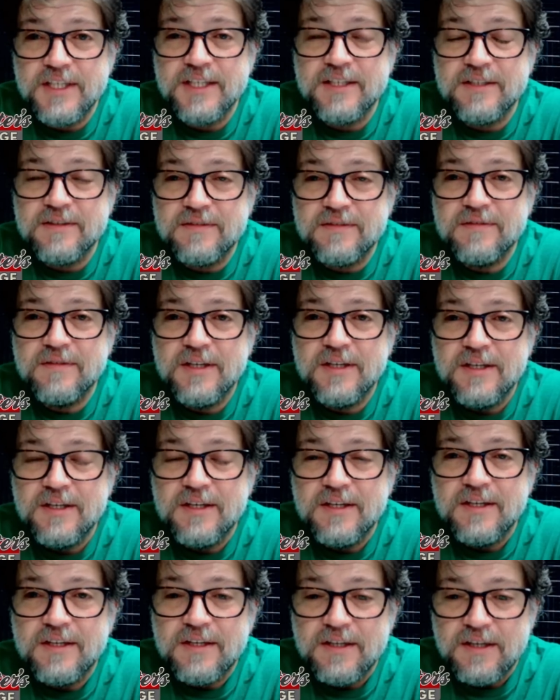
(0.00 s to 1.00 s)

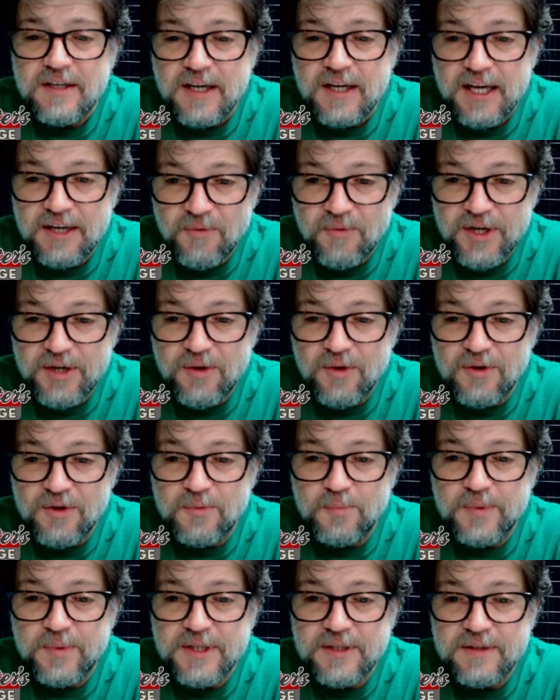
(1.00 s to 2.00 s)
and
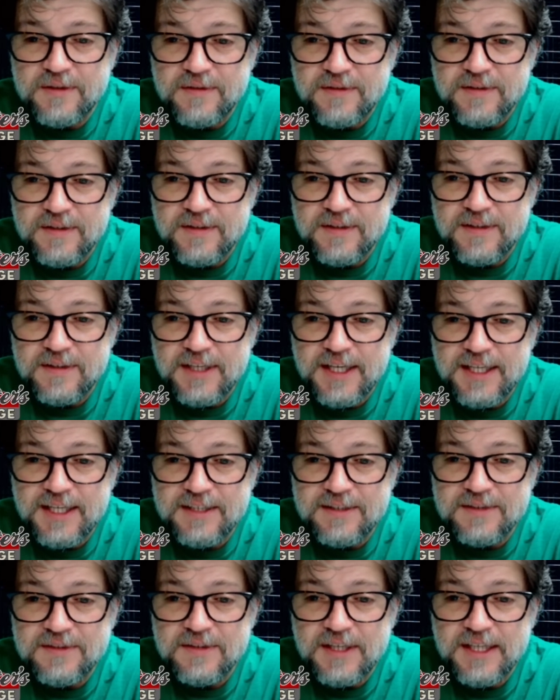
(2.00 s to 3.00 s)
regroup
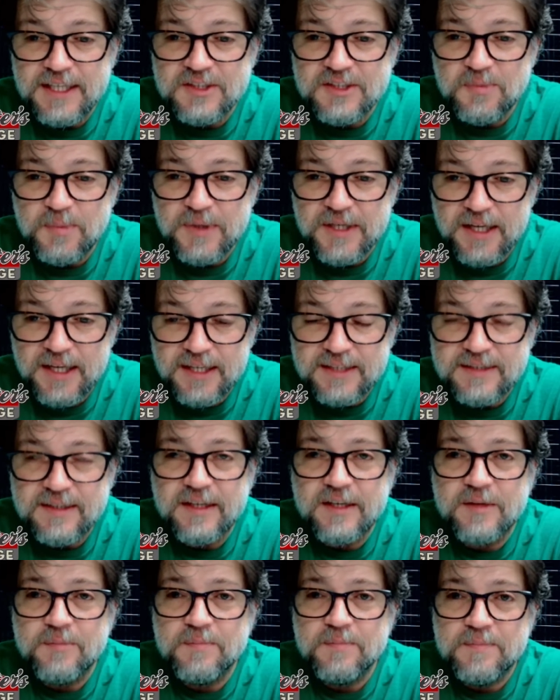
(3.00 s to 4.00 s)
and spend that
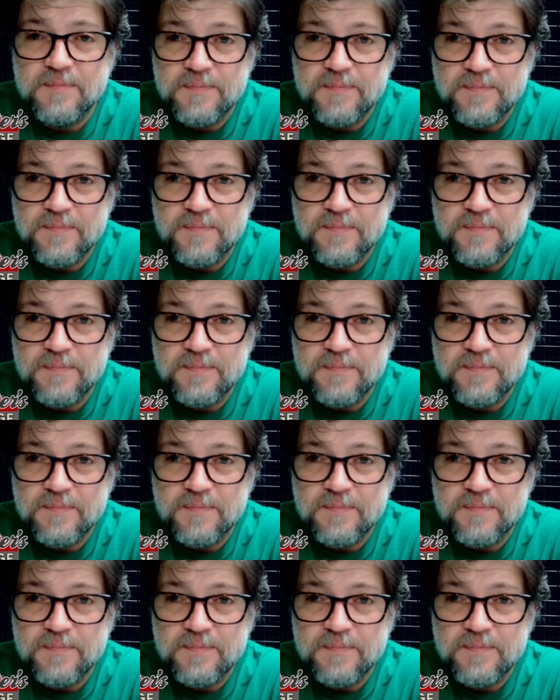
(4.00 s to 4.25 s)
time.